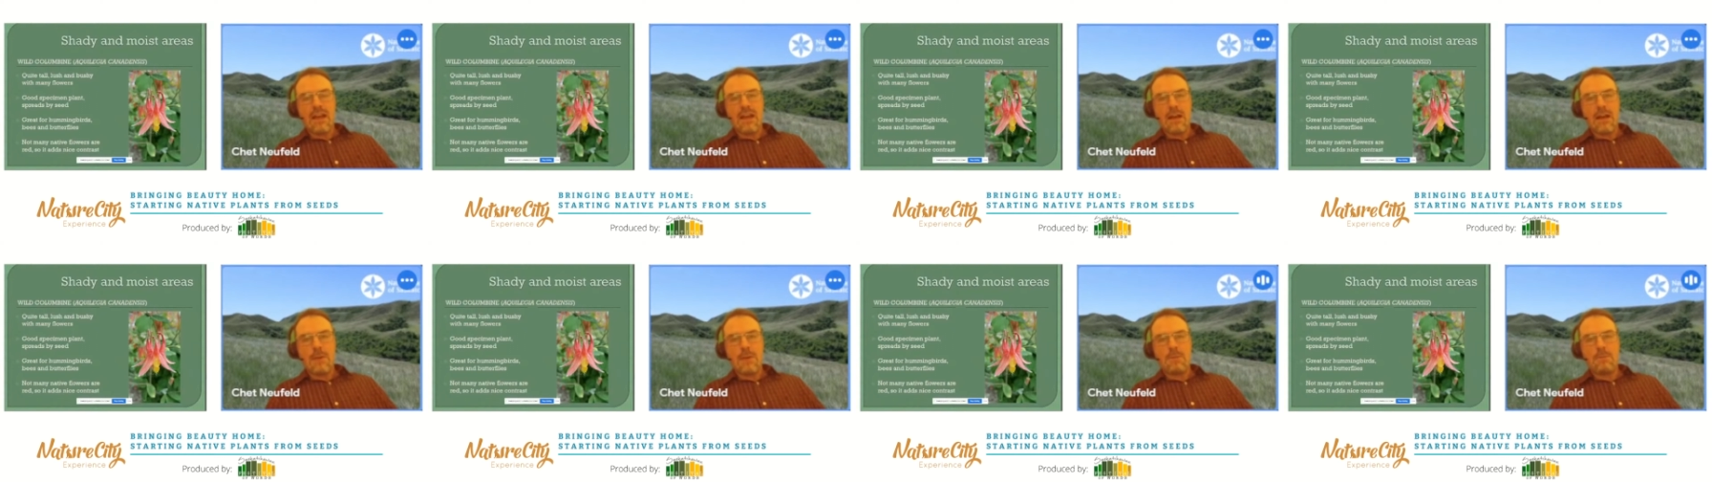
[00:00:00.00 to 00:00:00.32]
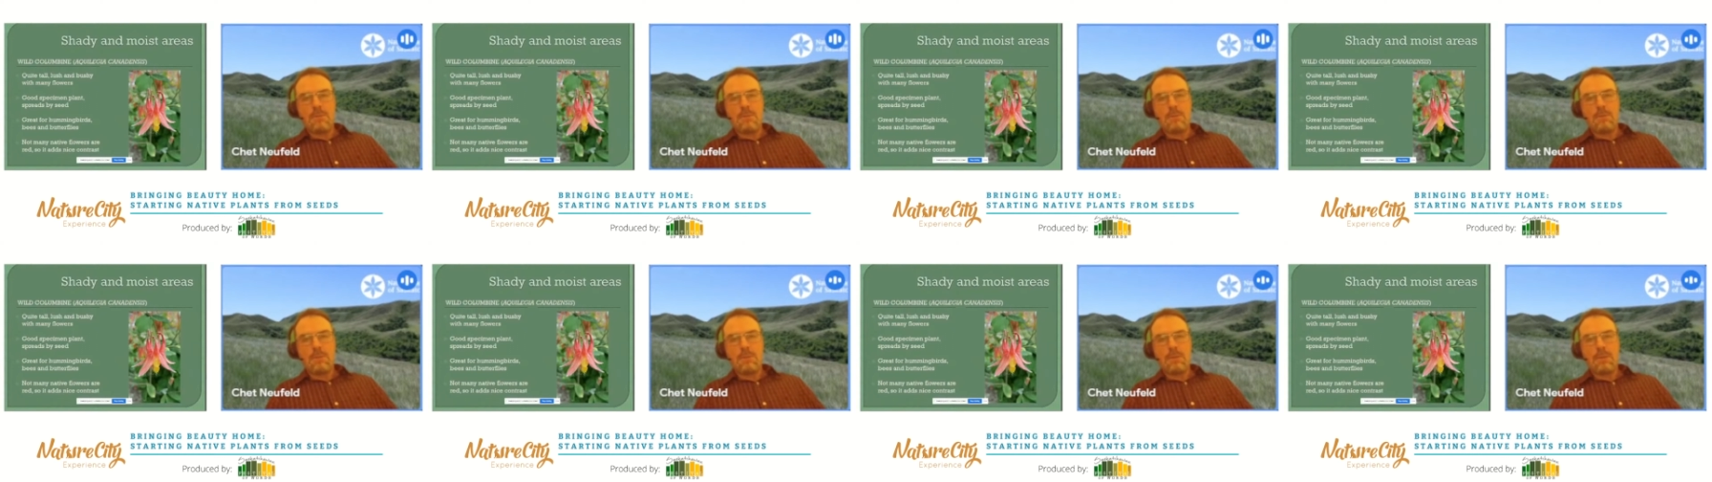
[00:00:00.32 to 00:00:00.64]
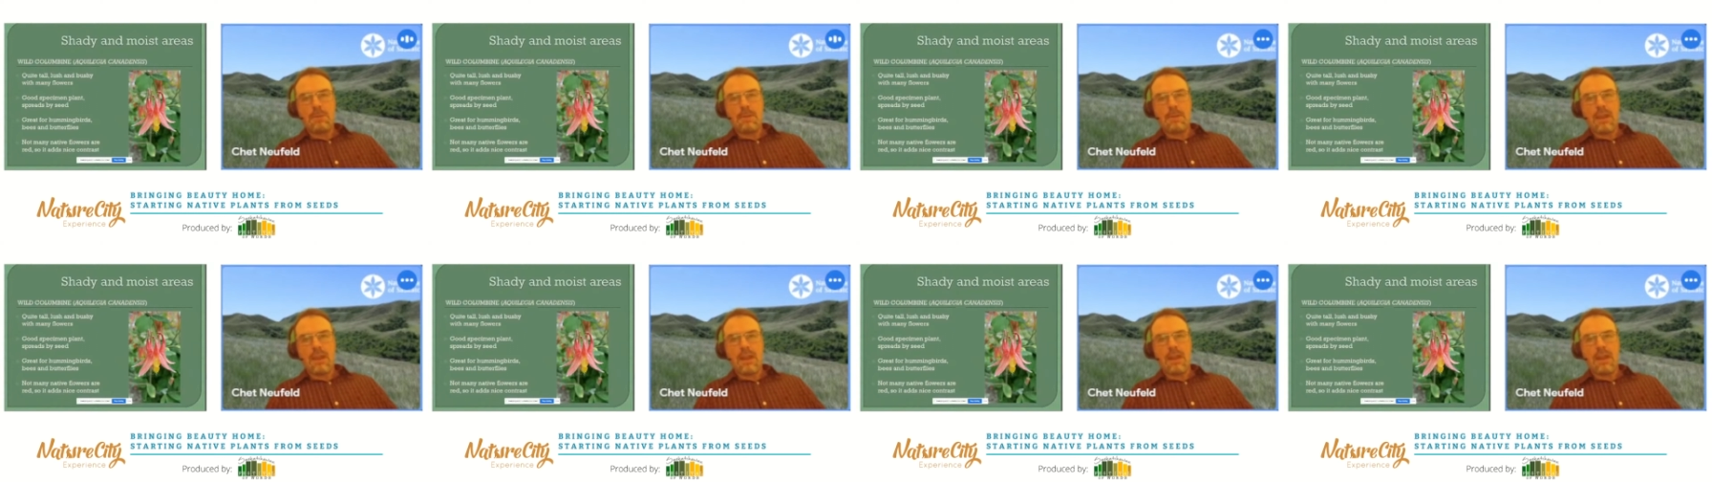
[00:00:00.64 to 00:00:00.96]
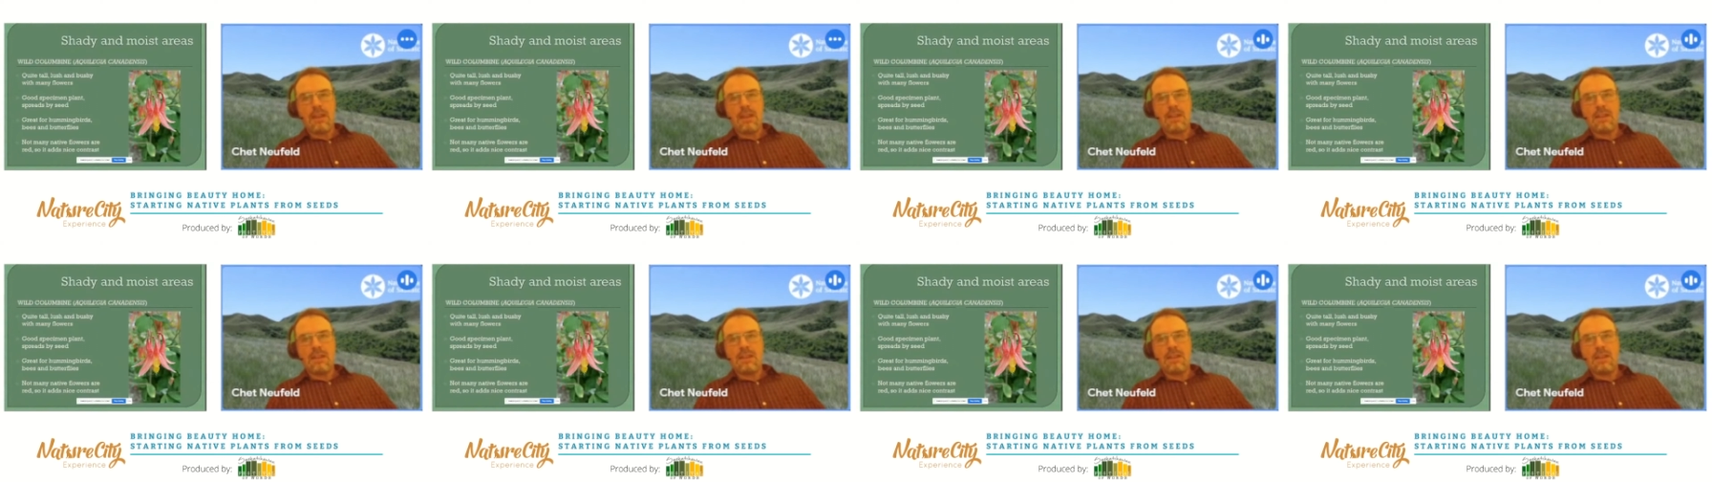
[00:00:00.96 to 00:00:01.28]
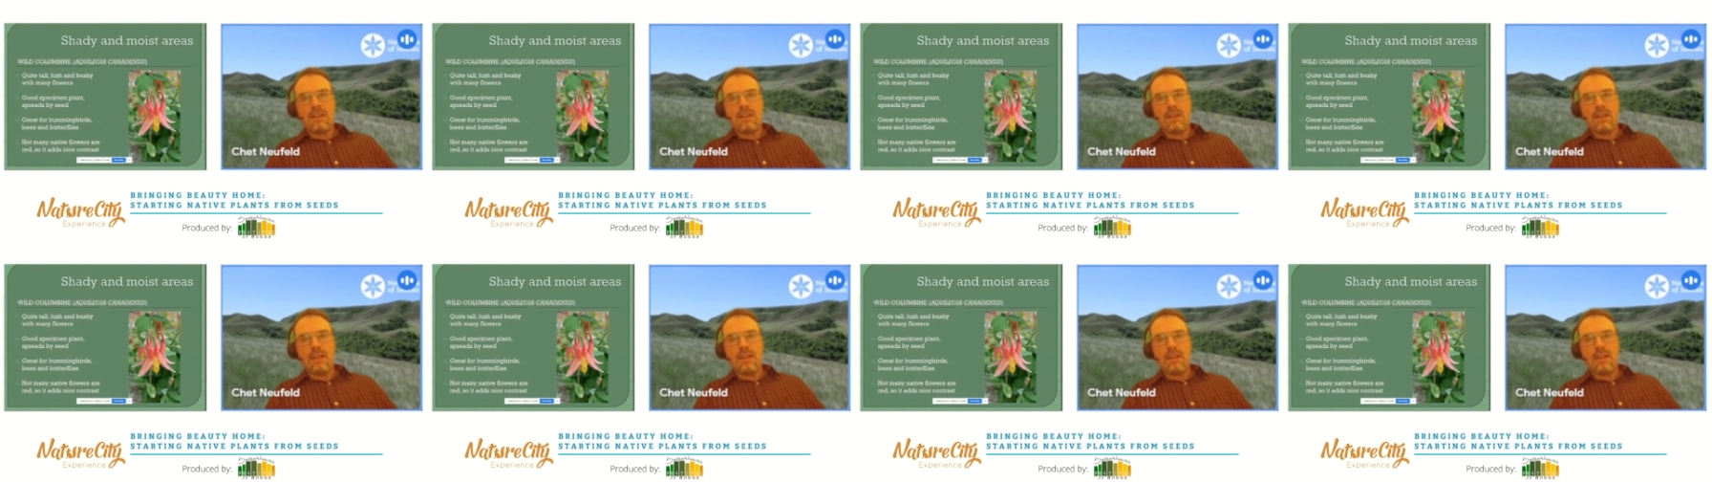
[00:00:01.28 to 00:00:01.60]

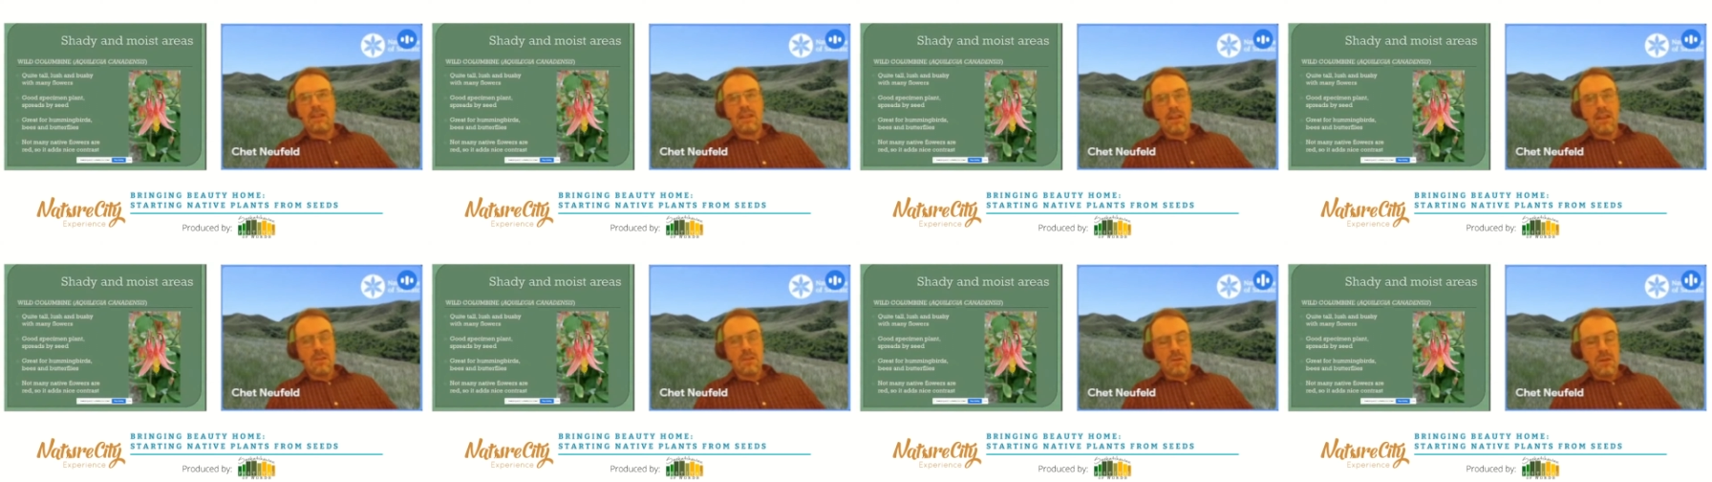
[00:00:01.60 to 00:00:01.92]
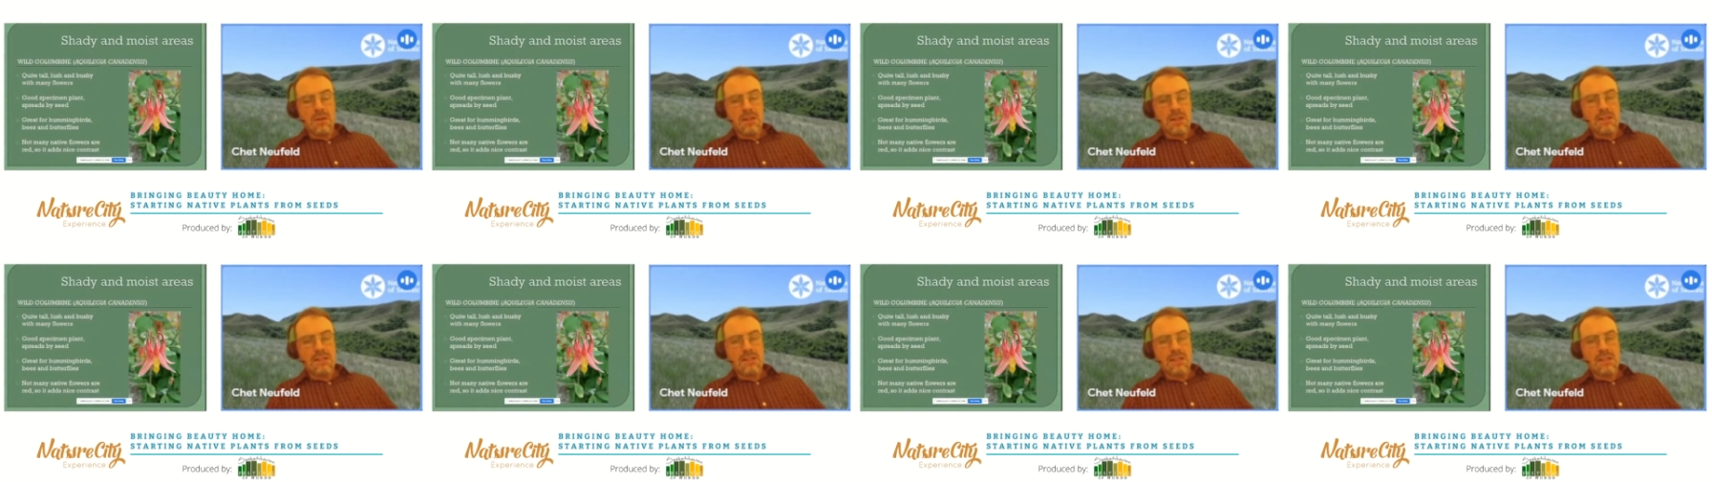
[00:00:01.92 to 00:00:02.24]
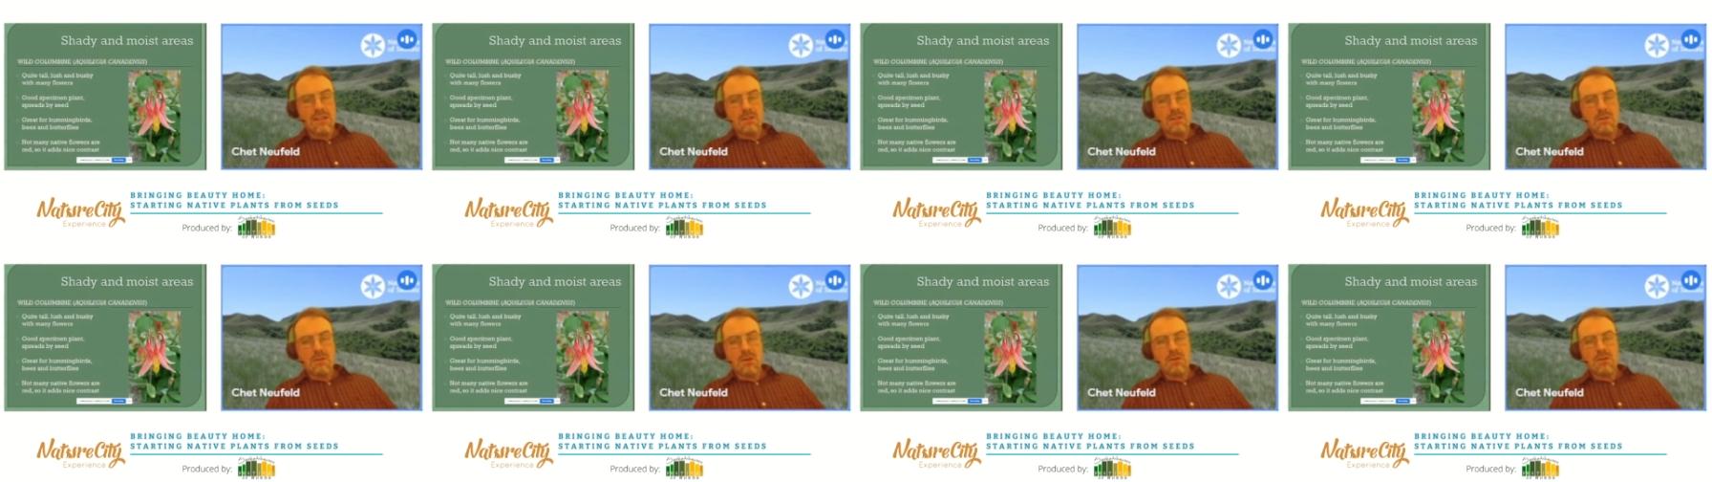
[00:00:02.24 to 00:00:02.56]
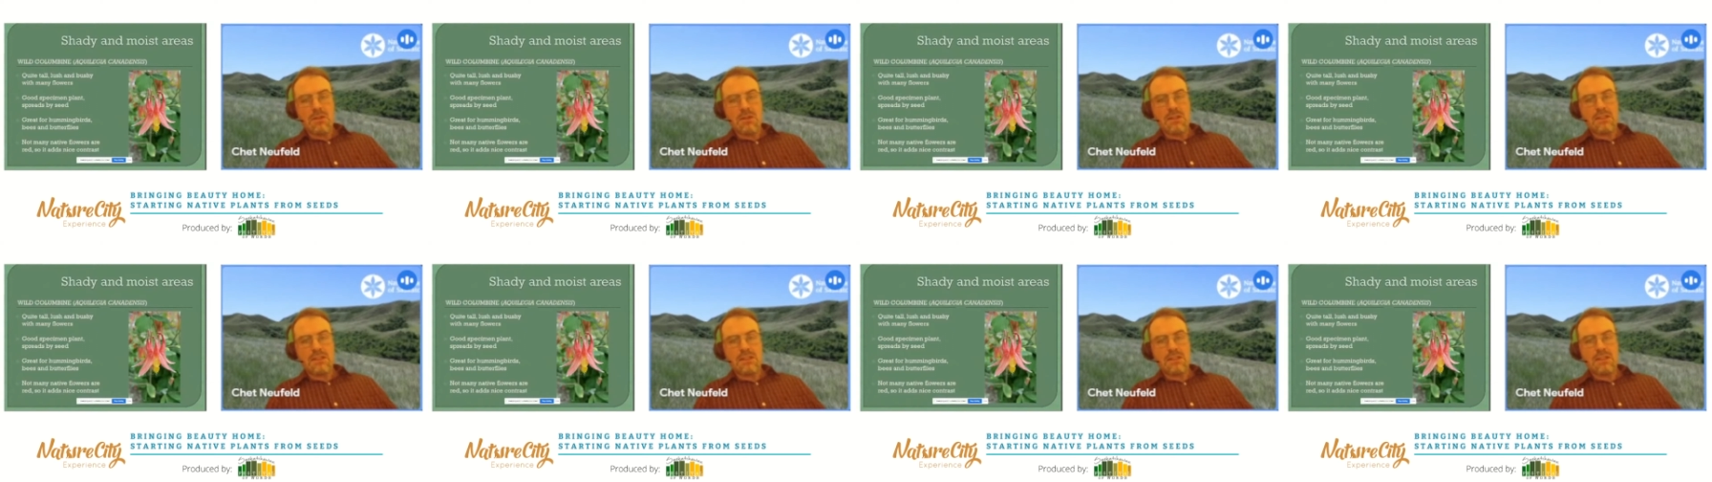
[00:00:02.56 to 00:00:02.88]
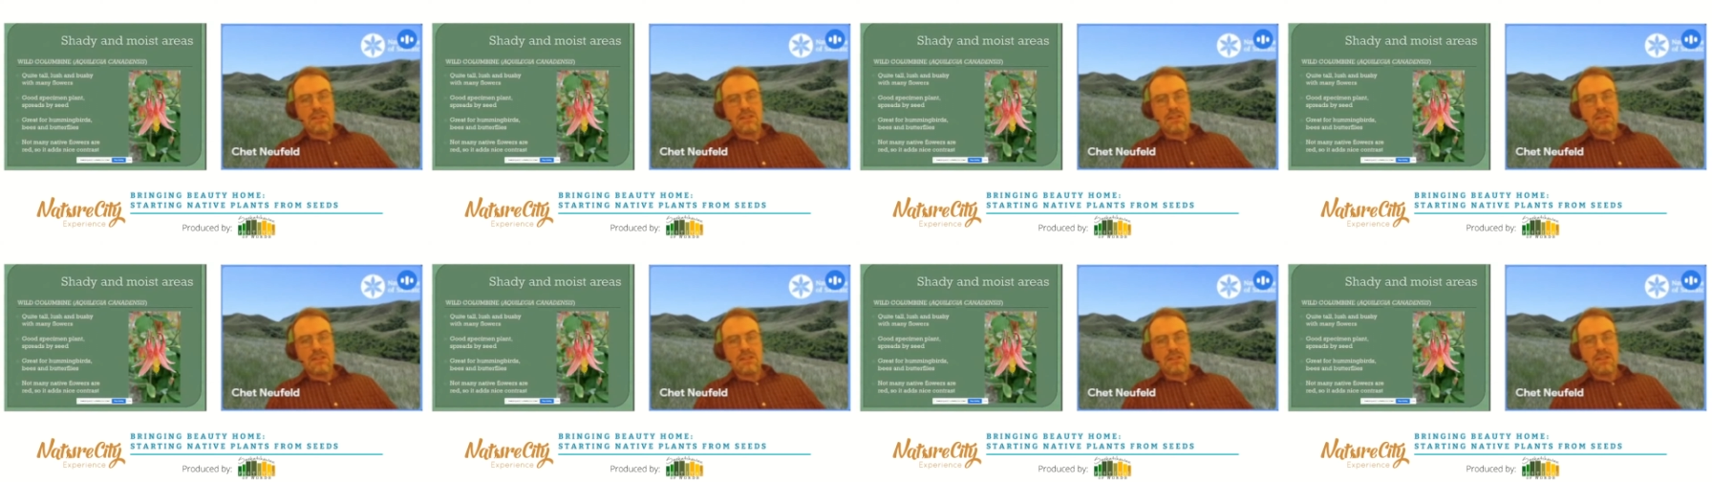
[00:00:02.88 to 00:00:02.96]
And the other nice thing about this